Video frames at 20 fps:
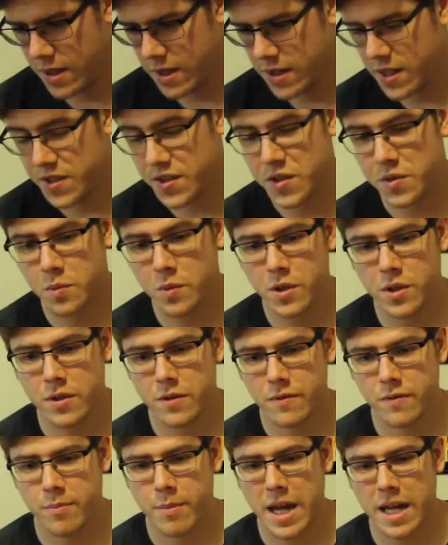This is one
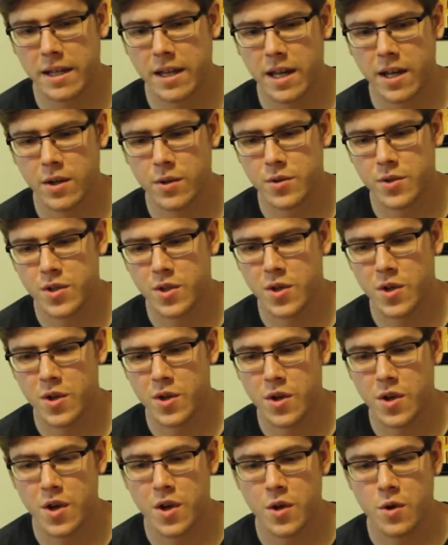of Mad Cow's
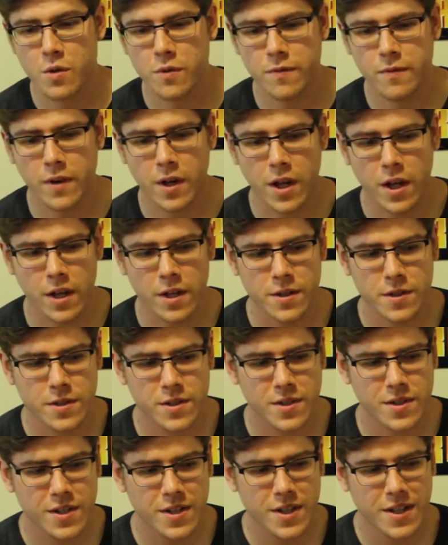new
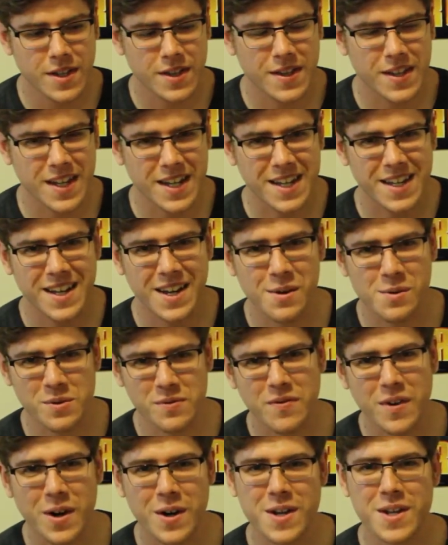fonts that I
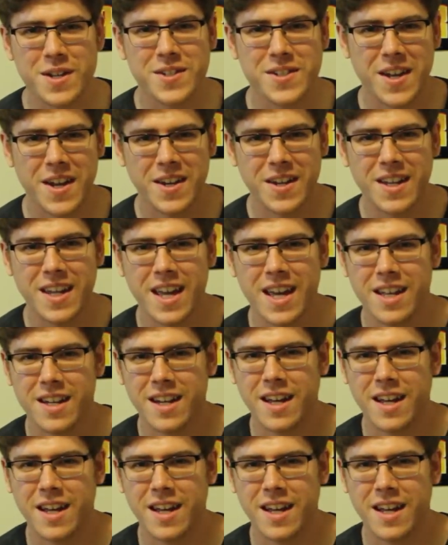was very excited to get,